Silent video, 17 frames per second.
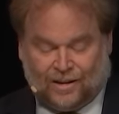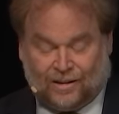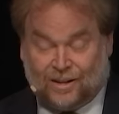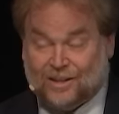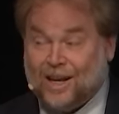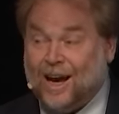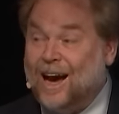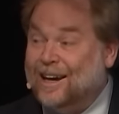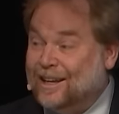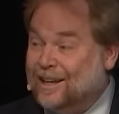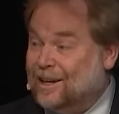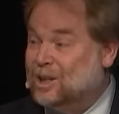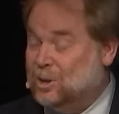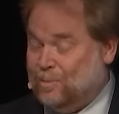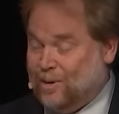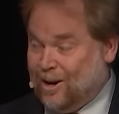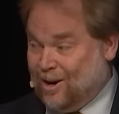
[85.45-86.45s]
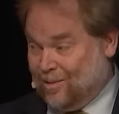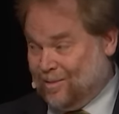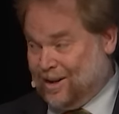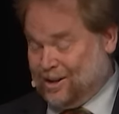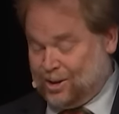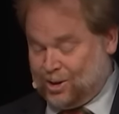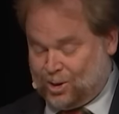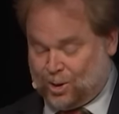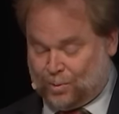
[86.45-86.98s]
Designing
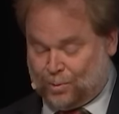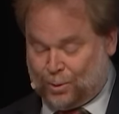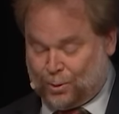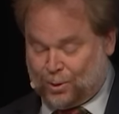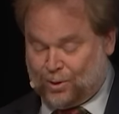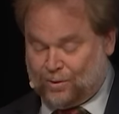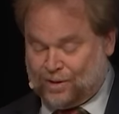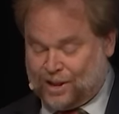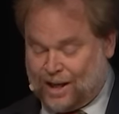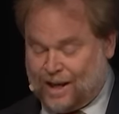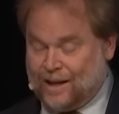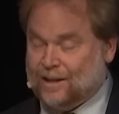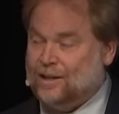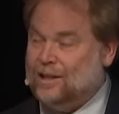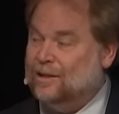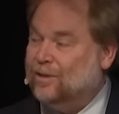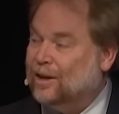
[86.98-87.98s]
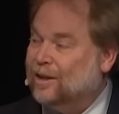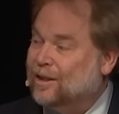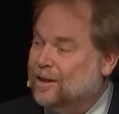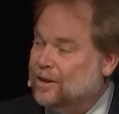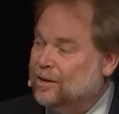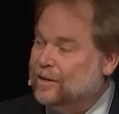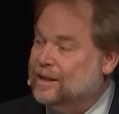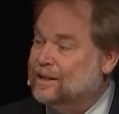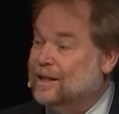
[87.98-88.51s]
experiments to prove scientific
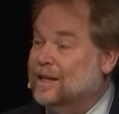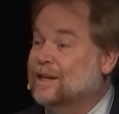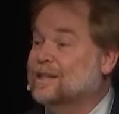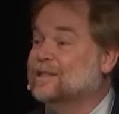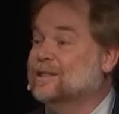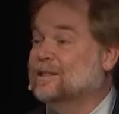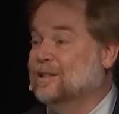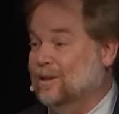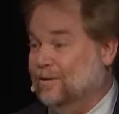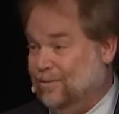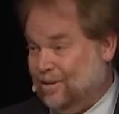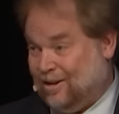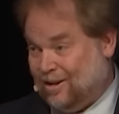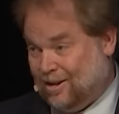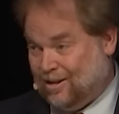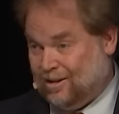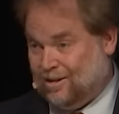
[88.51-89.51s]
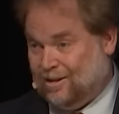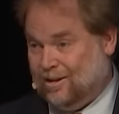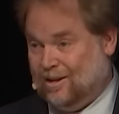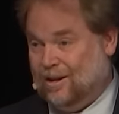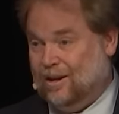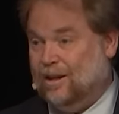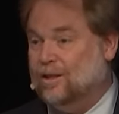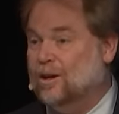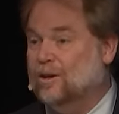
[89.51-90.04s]
theories is difficult.
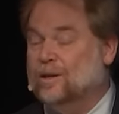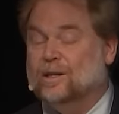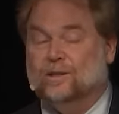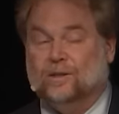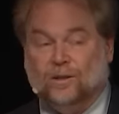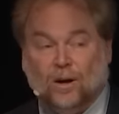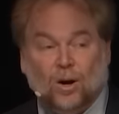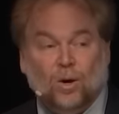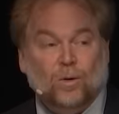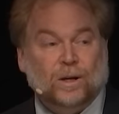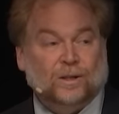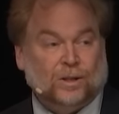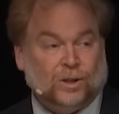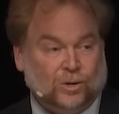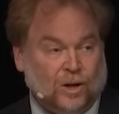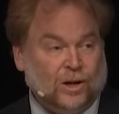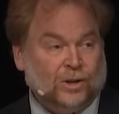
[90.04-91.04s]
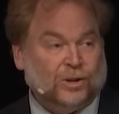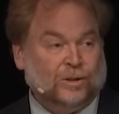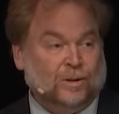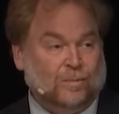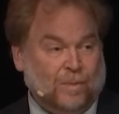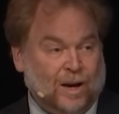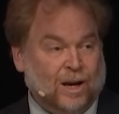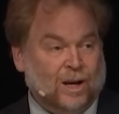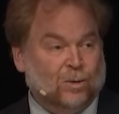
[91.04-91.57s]
There is no instruction
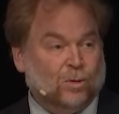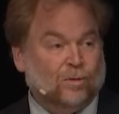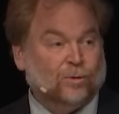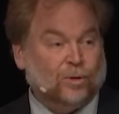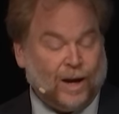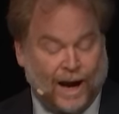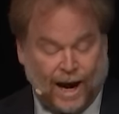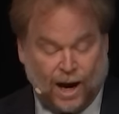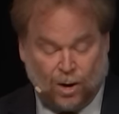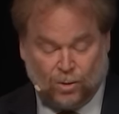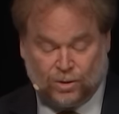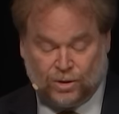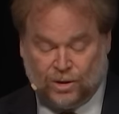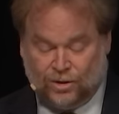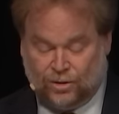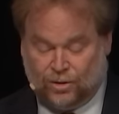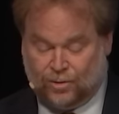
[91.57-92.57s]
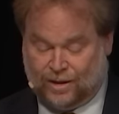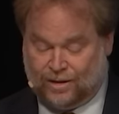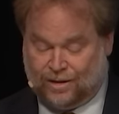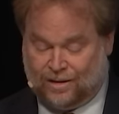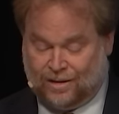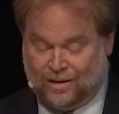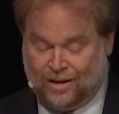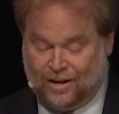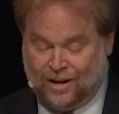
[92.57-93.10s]
manual for how to do it.
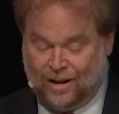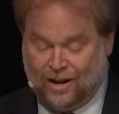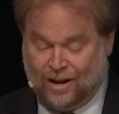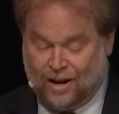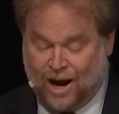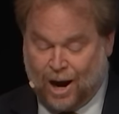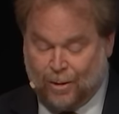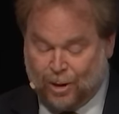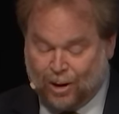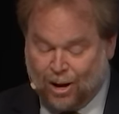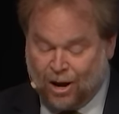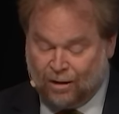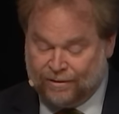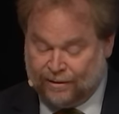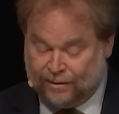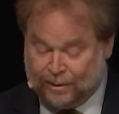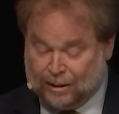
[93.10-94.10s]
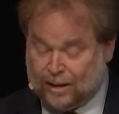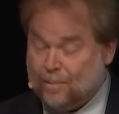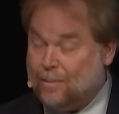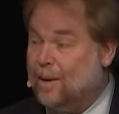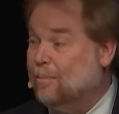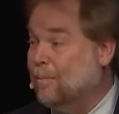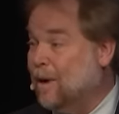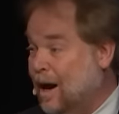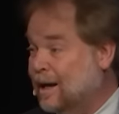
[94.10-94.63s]
I recall vividly
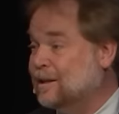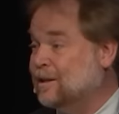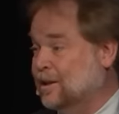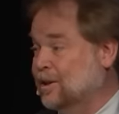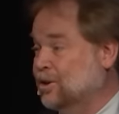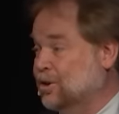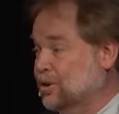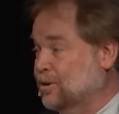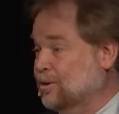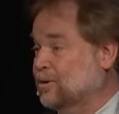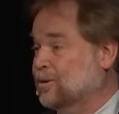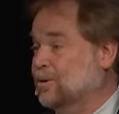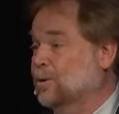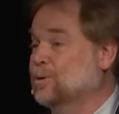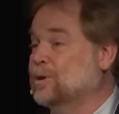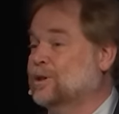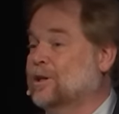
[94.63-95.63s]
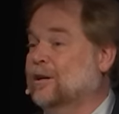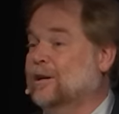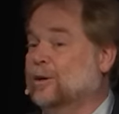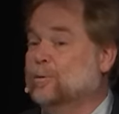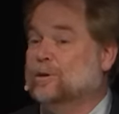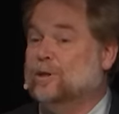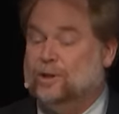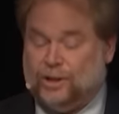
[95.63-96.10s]
my teachers, who studied with the